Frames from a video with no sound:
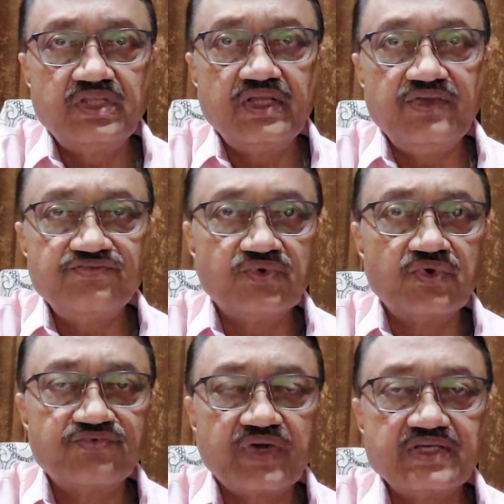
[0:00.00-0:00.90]
3,
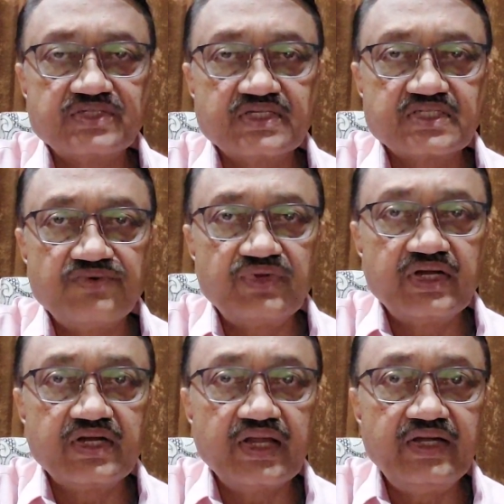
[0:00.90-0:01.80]
4, 5, 6, 7,
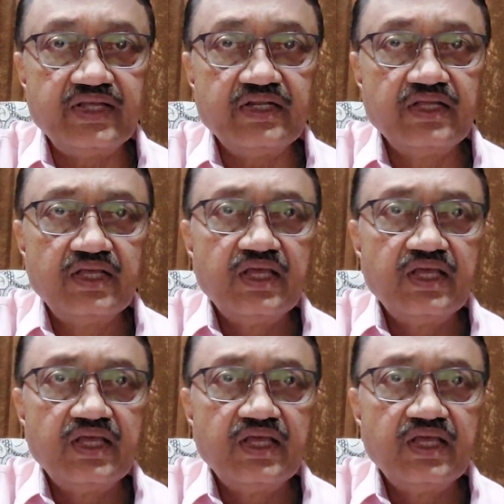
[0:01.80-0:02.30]
8, 9, 10,